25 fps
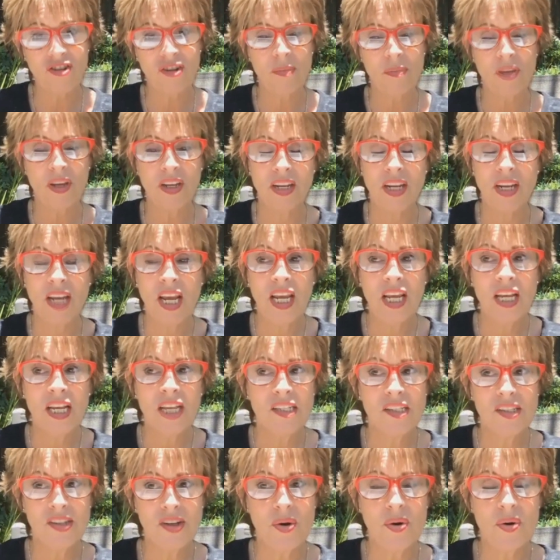I mean,
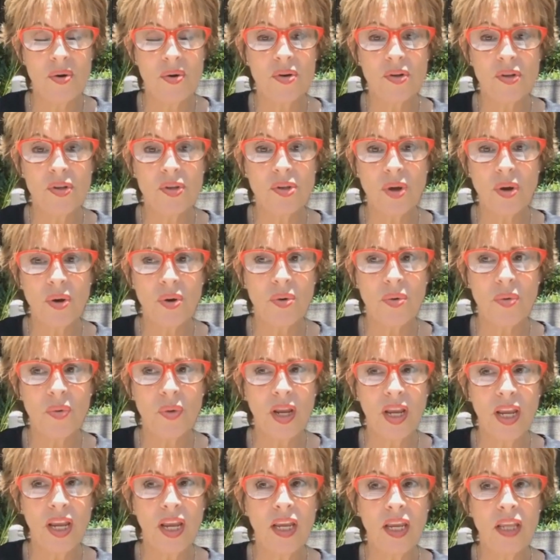so so
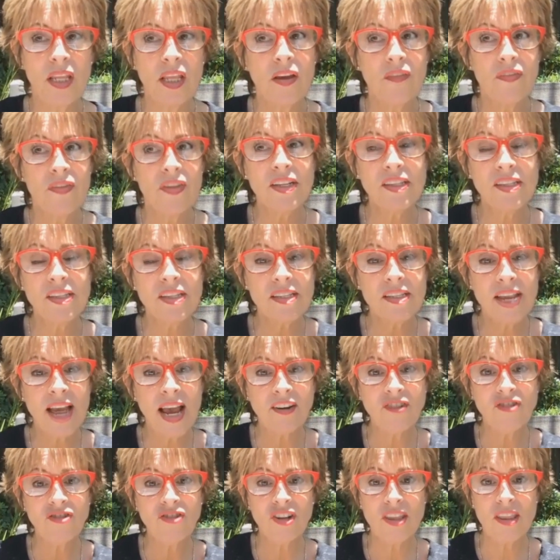this is
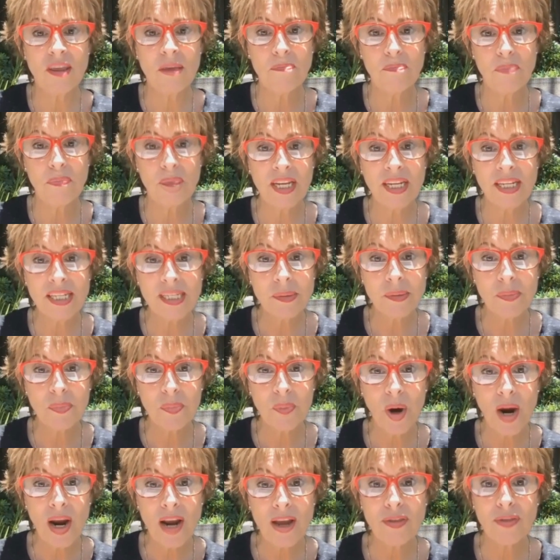actually the biggest
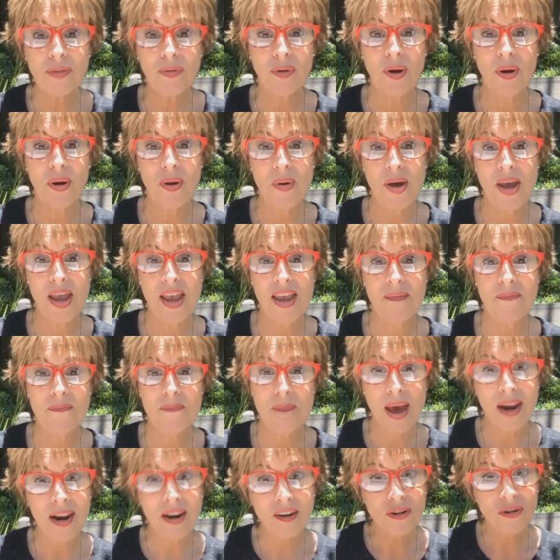breakthrough in medical